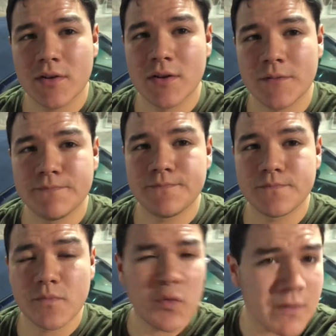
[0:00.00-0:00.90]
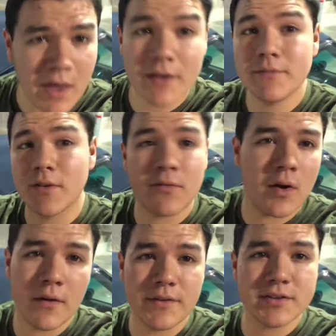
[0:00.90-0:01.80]
Um, we've had,
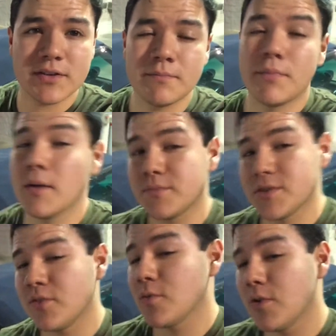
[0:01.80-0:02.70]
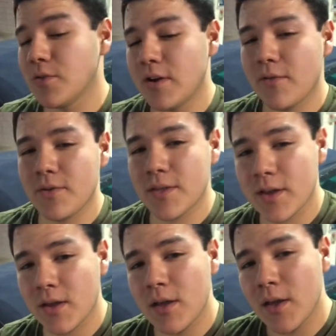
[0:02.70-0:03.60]
obviously, bumps in the road and
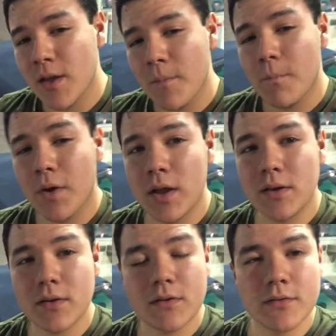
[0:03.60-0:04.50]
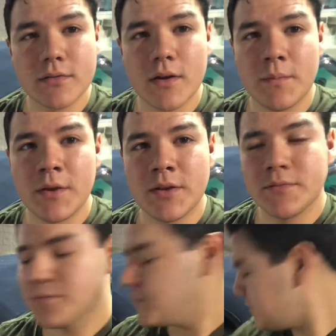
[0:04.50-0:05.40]
everything, but I mean,